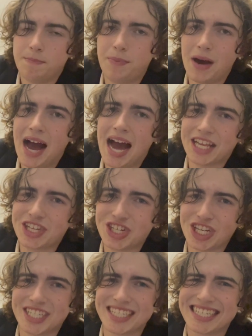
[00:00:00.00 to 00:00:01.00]
but I
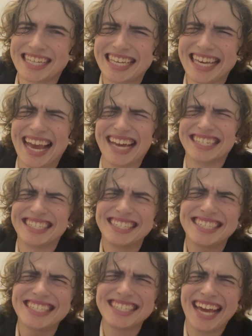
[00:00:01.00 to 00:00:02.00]
just can't
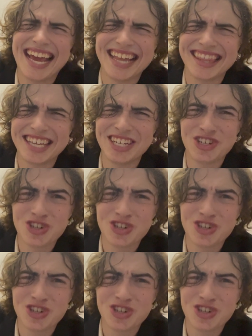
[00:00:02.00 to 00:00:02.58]
stand these